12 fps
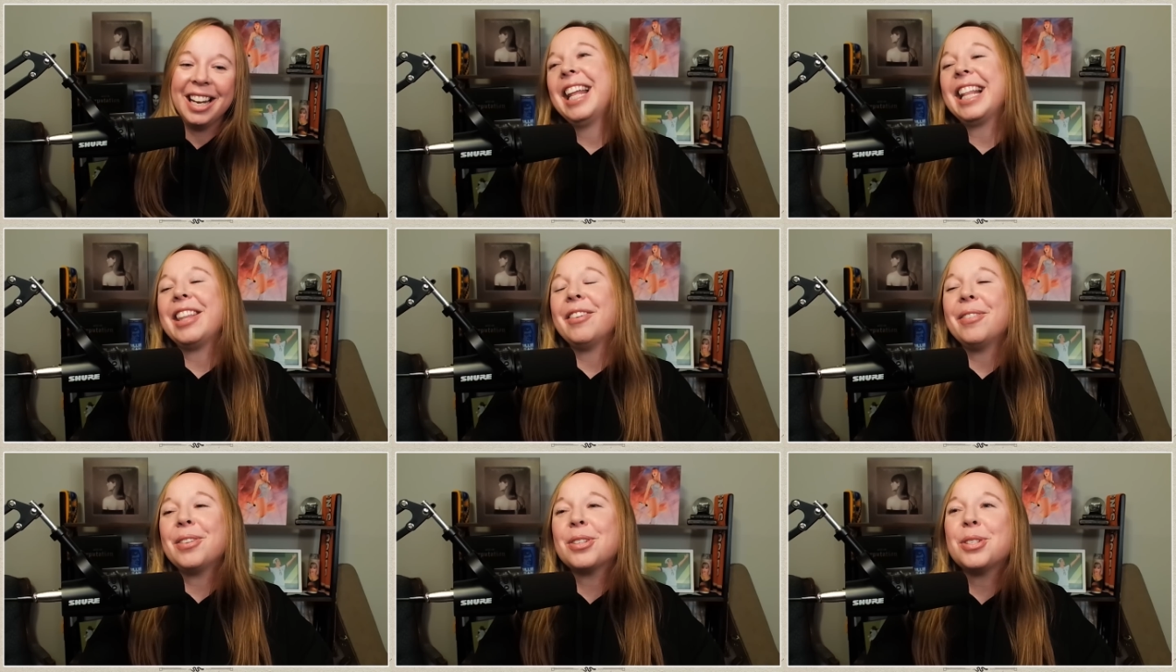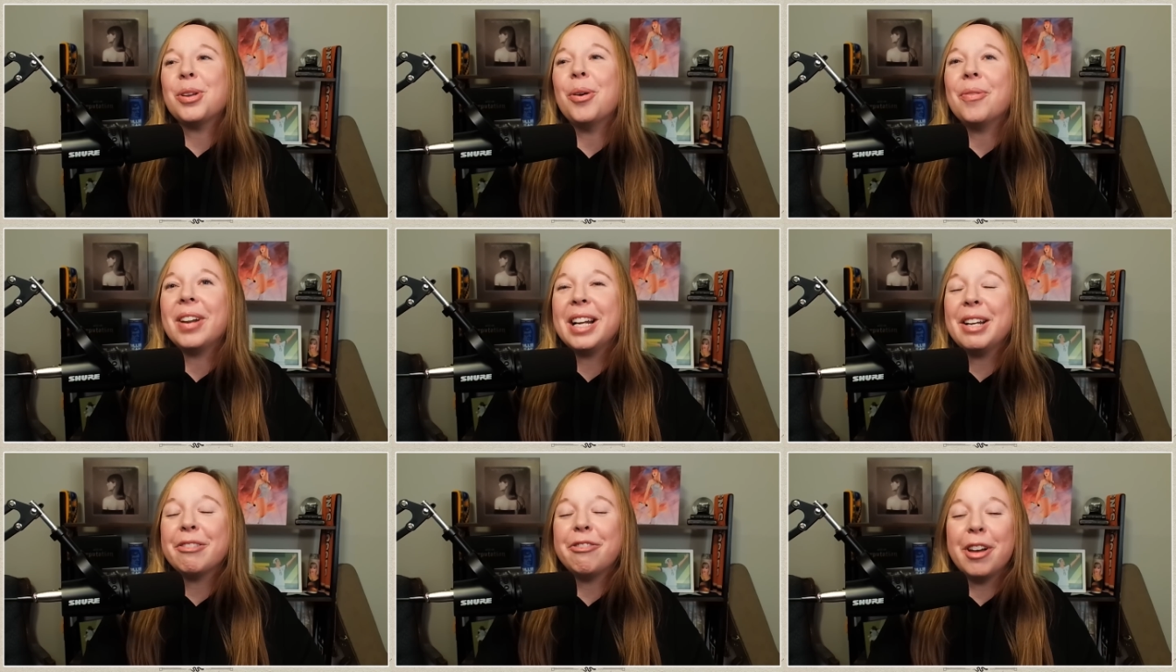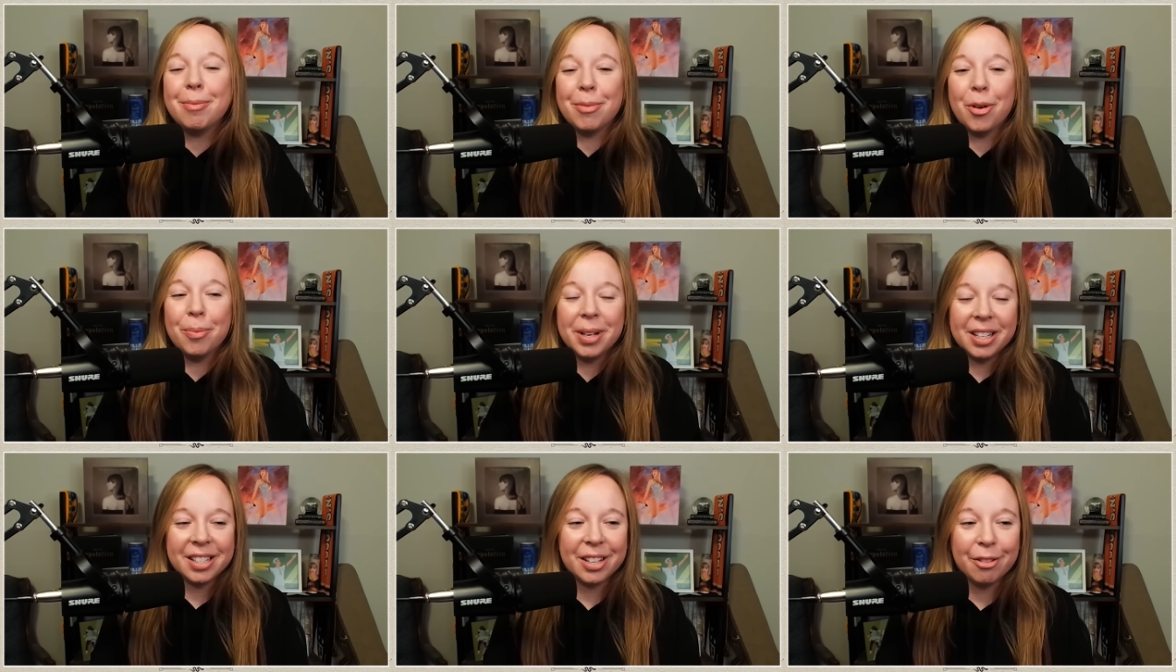Like, there were so many fun
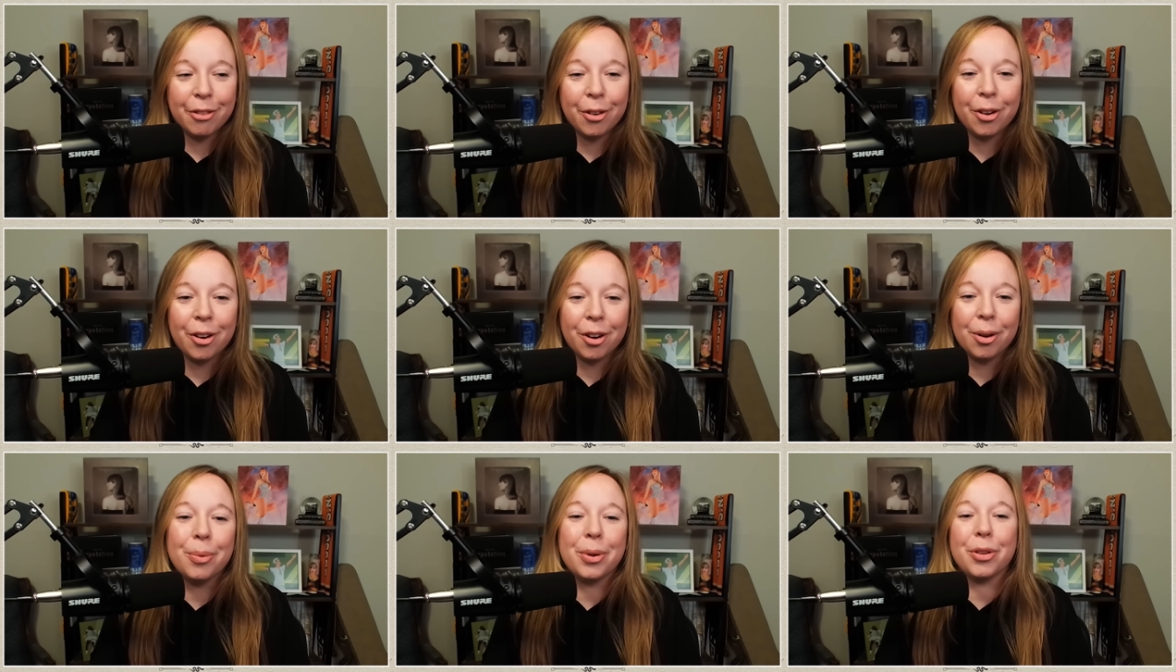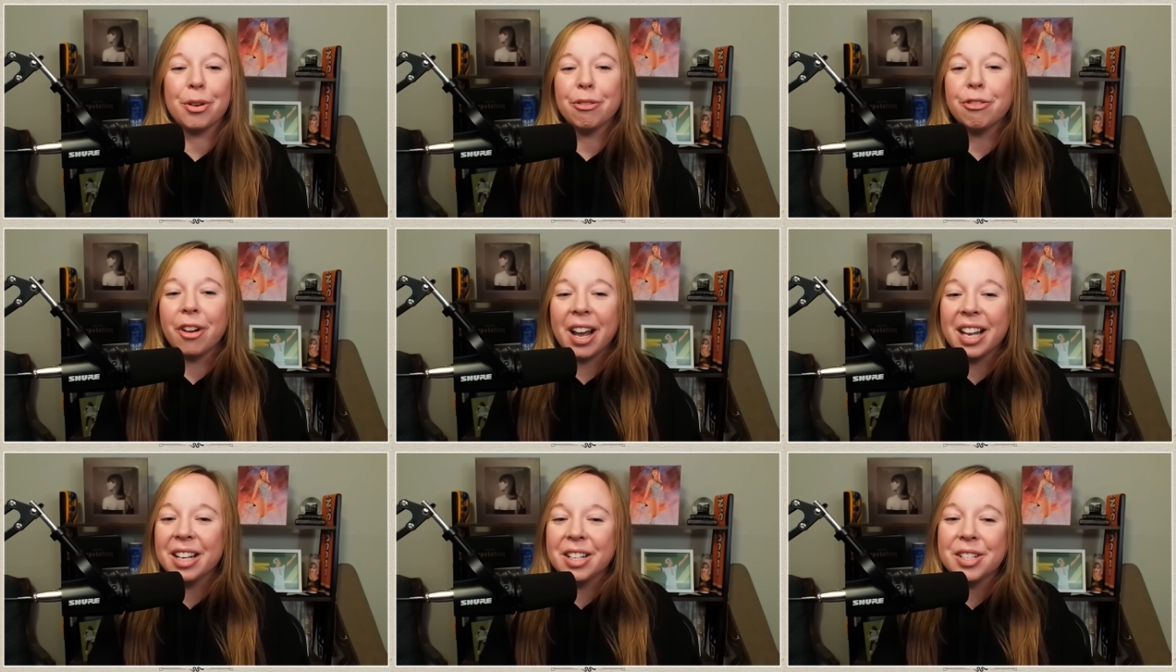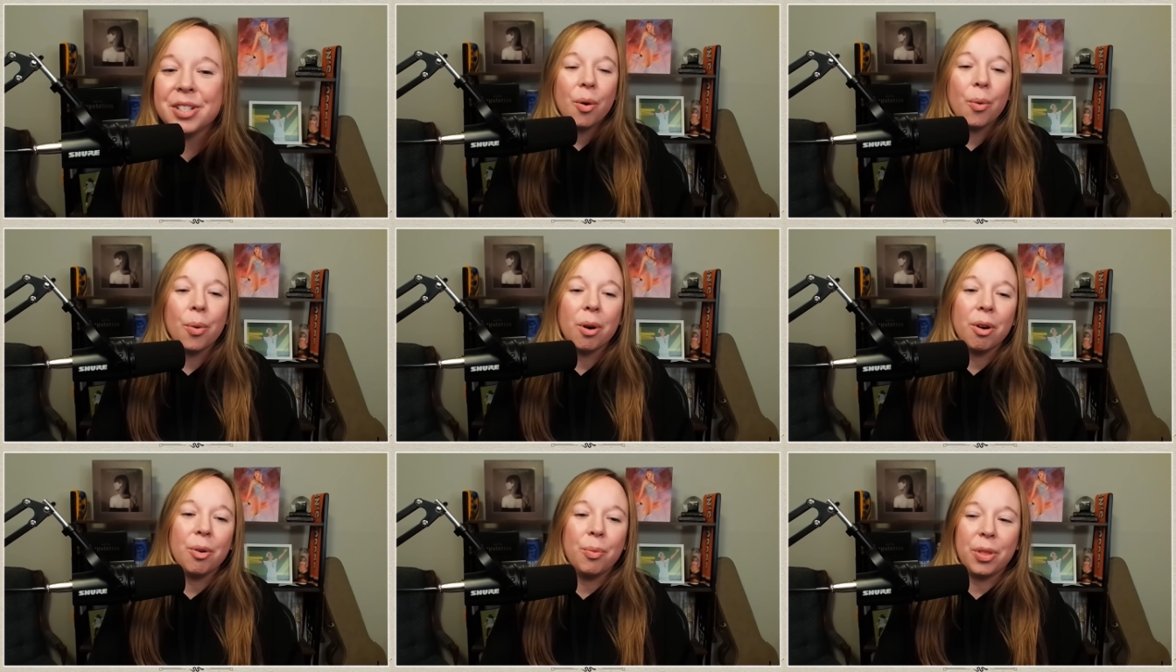moments of her with her friends
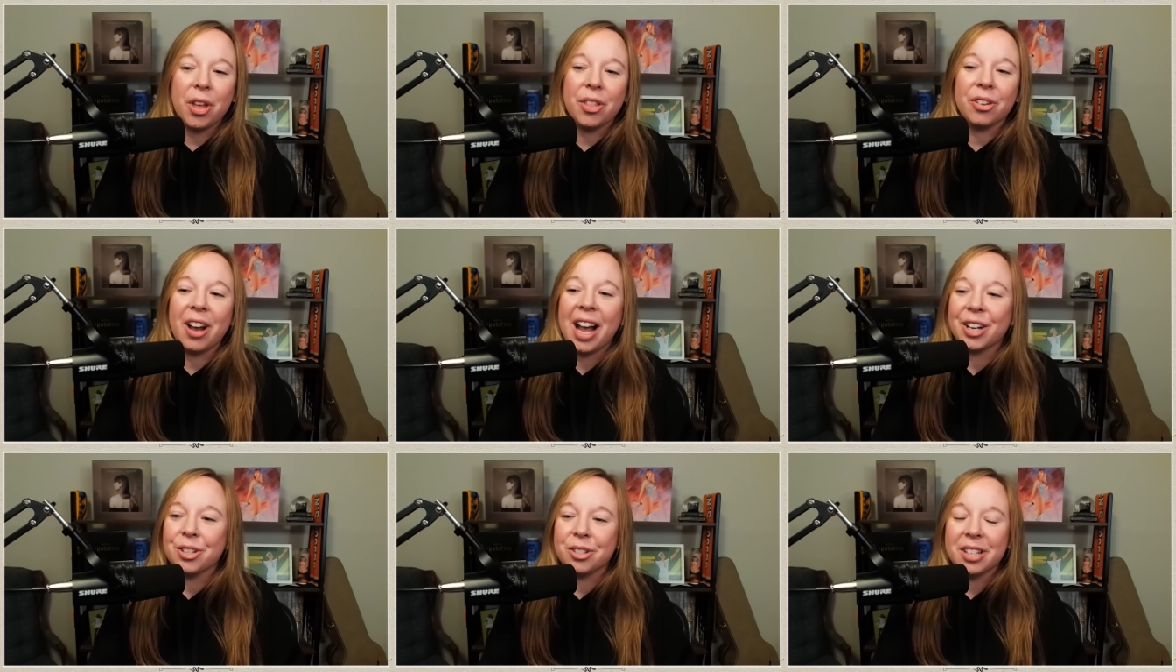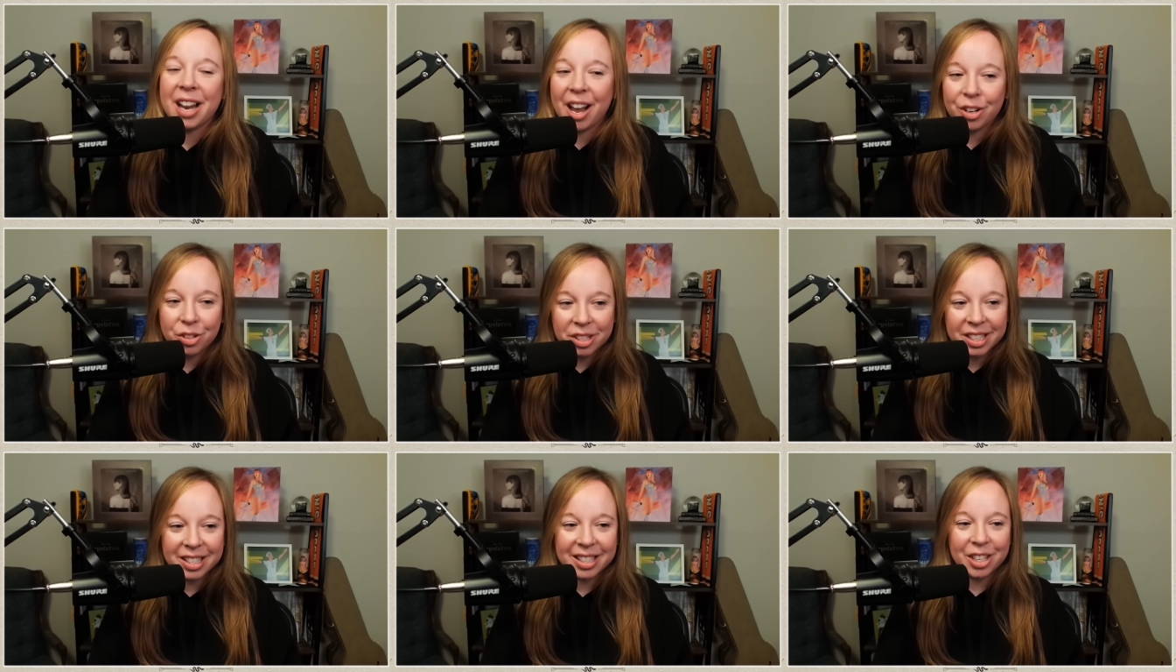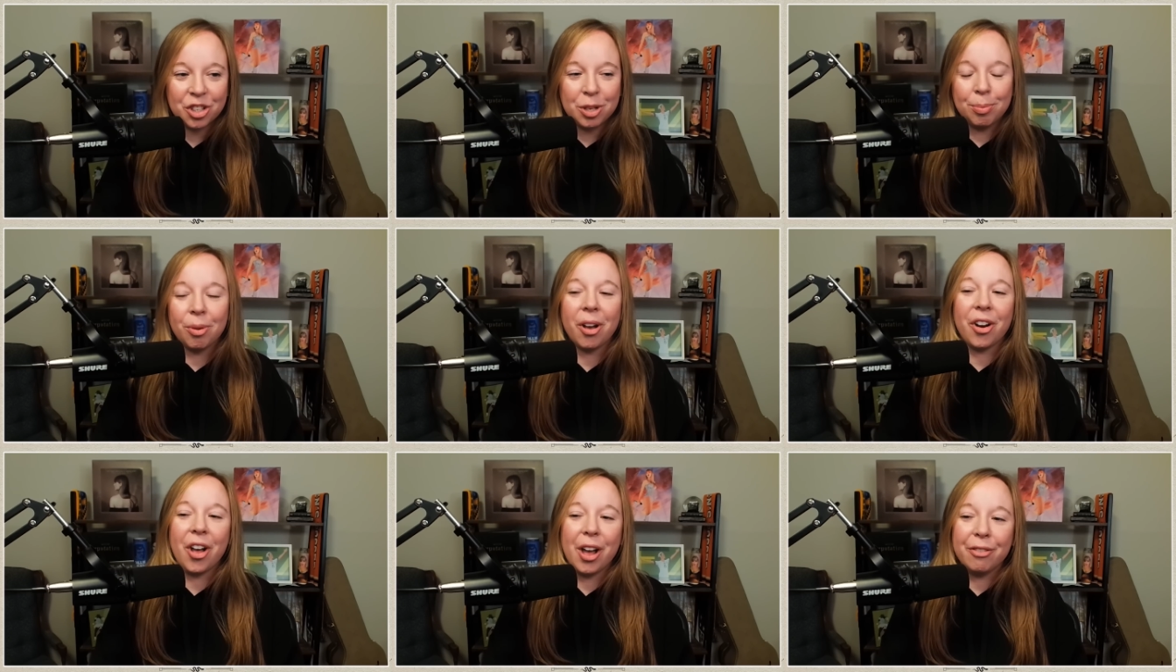or with other actors and actresses that she brought
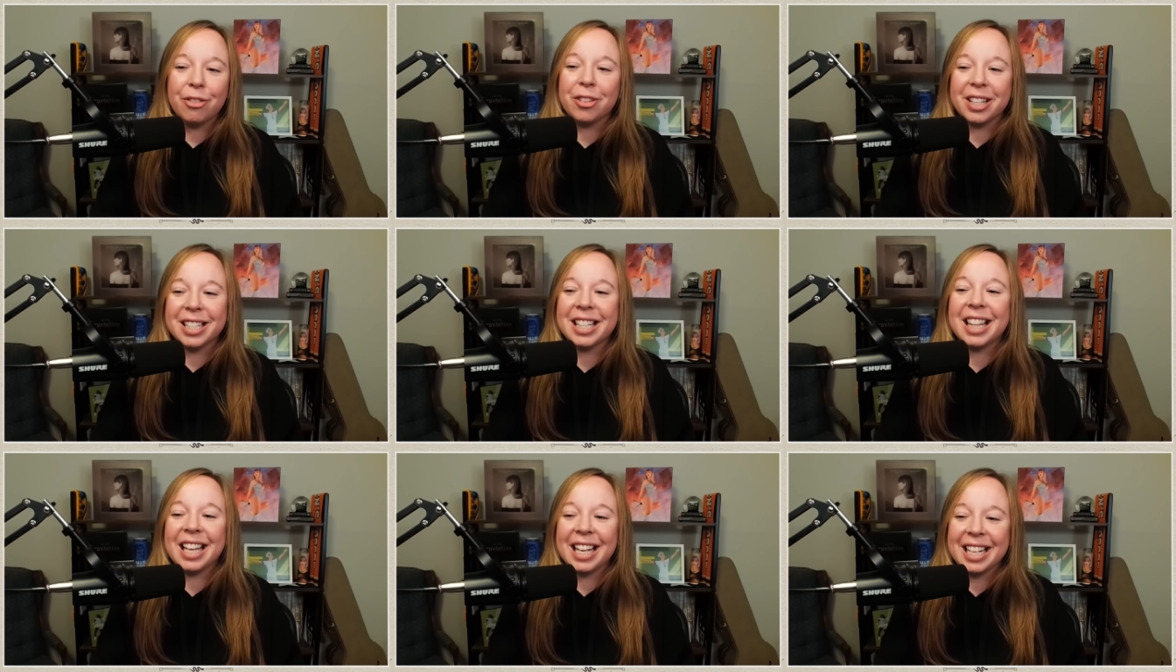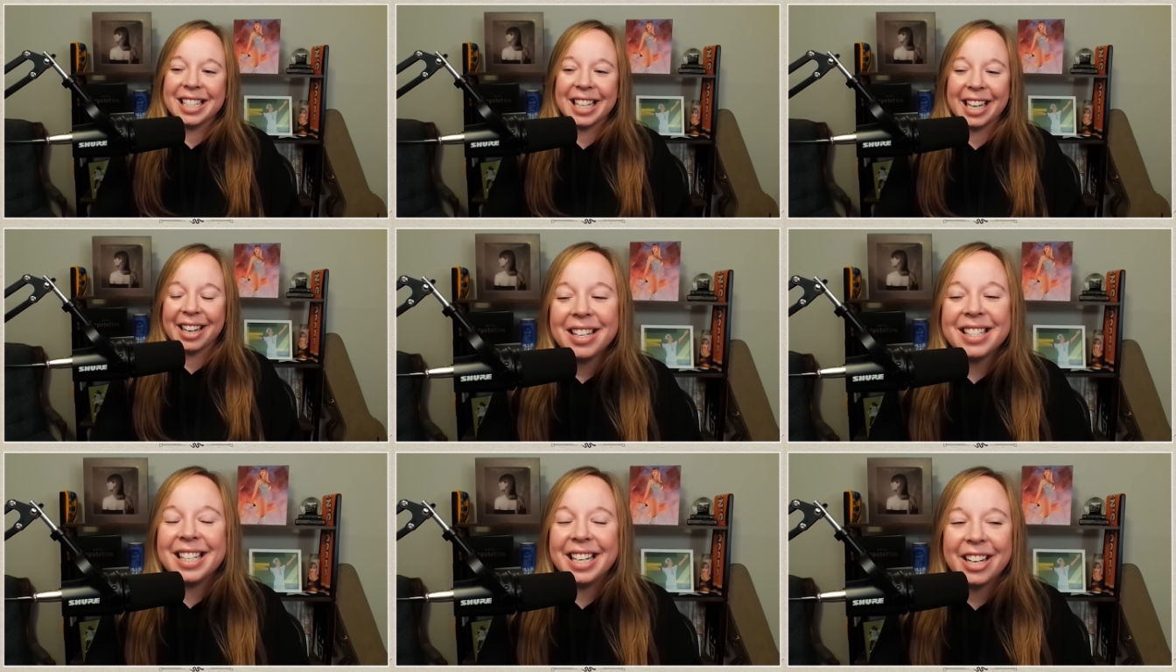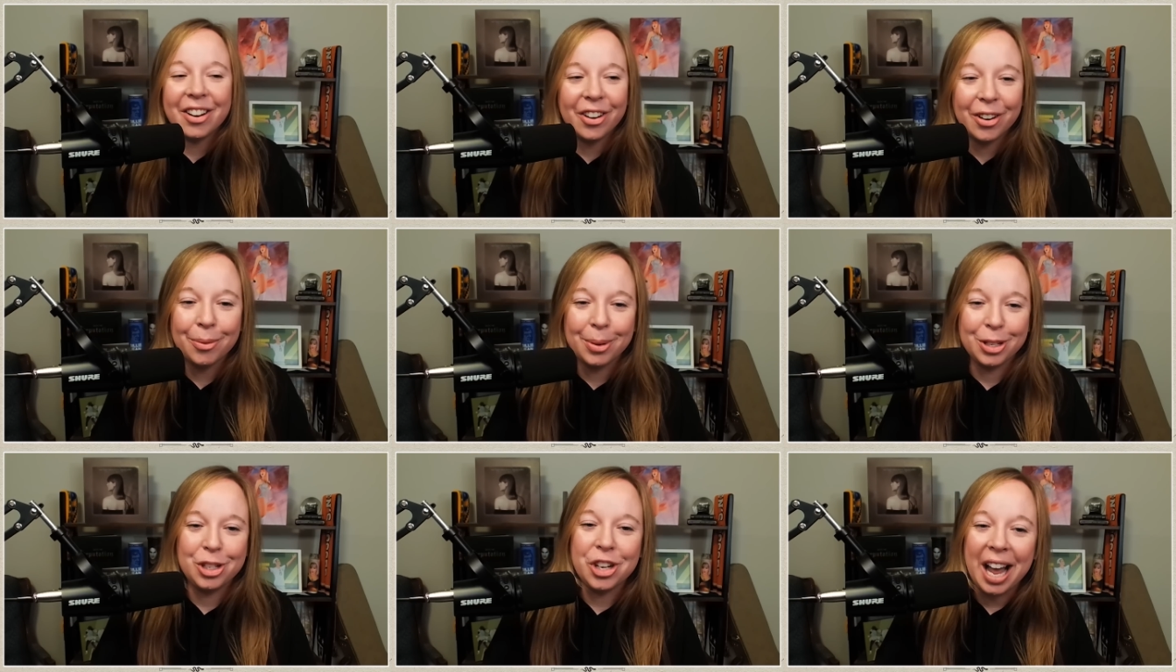on for these things, like seeing her
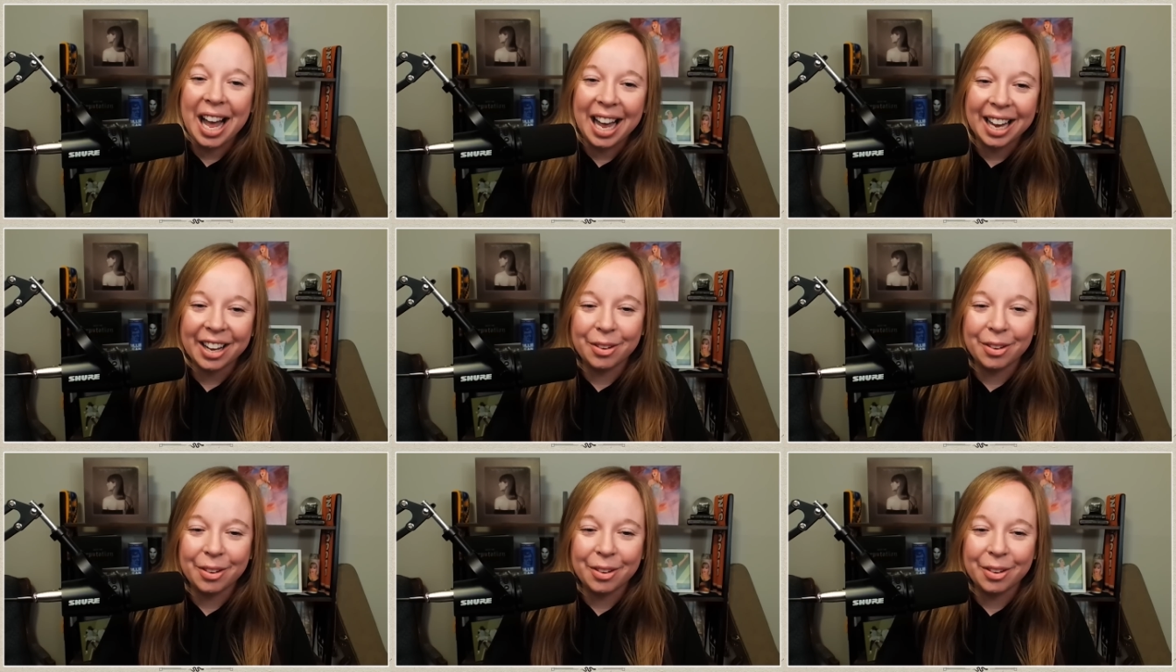with Jack